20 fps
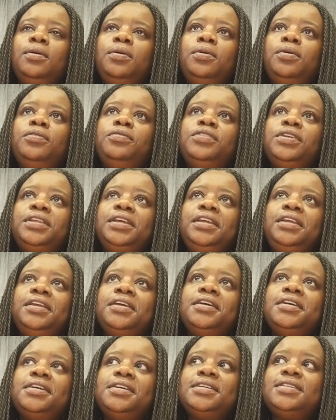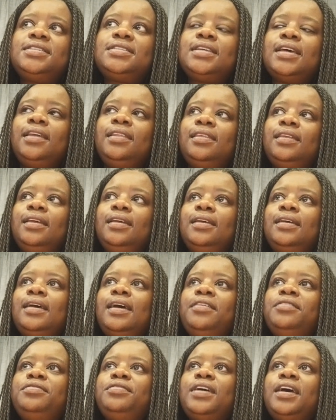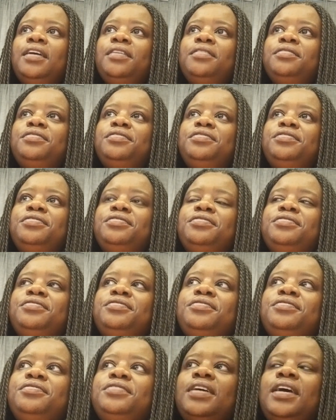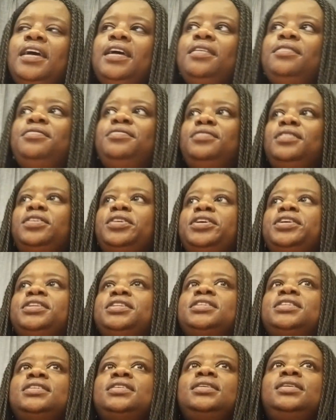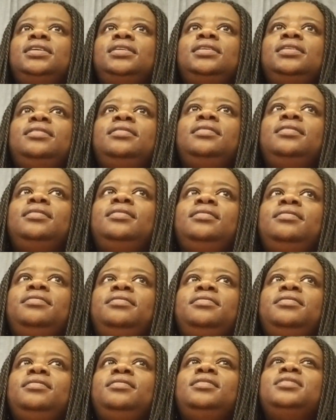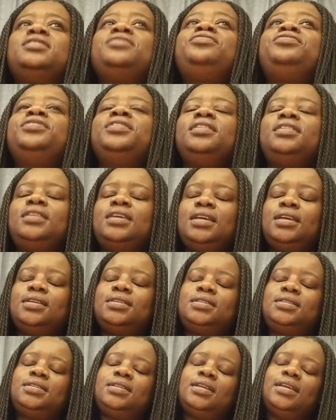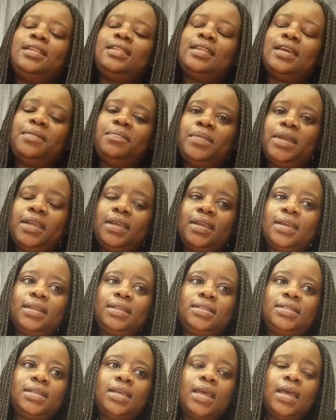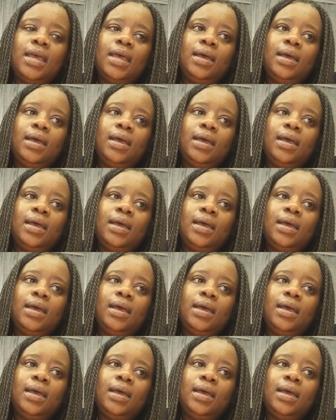over the years, I think I've learned different things that make it